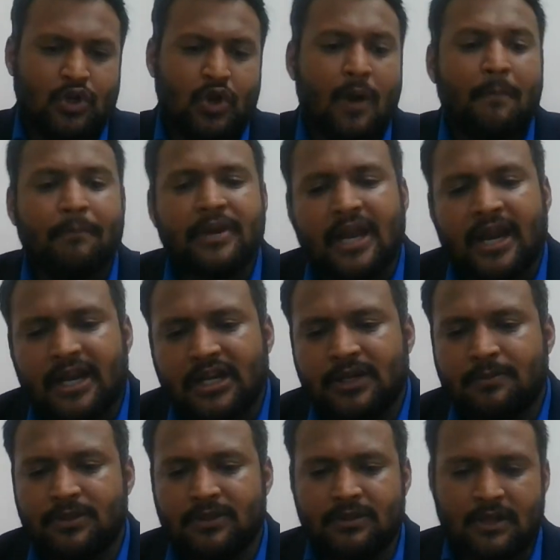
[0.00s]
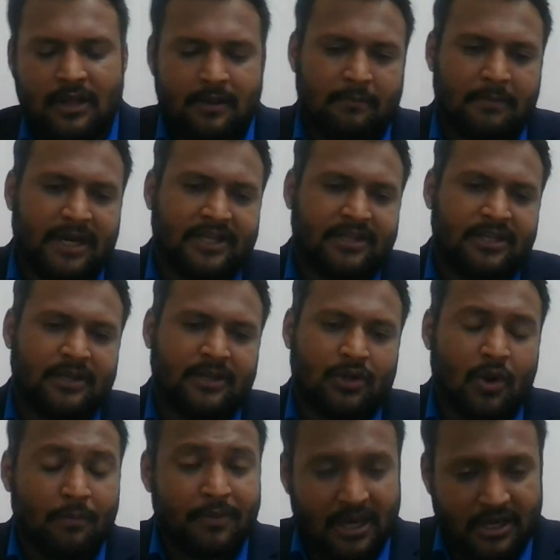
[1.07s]
comprehensible by the
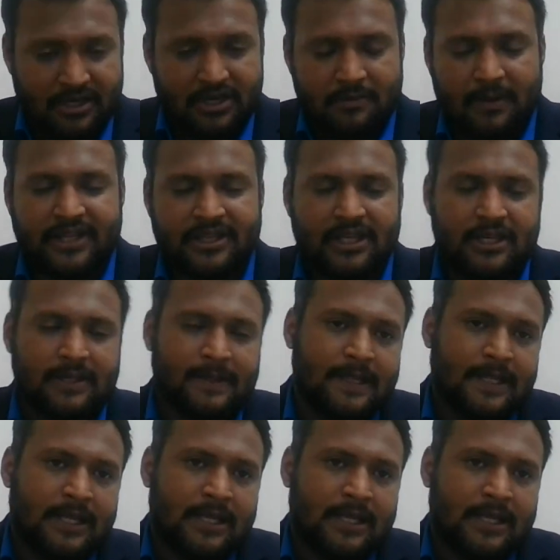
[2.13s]
comprehended by the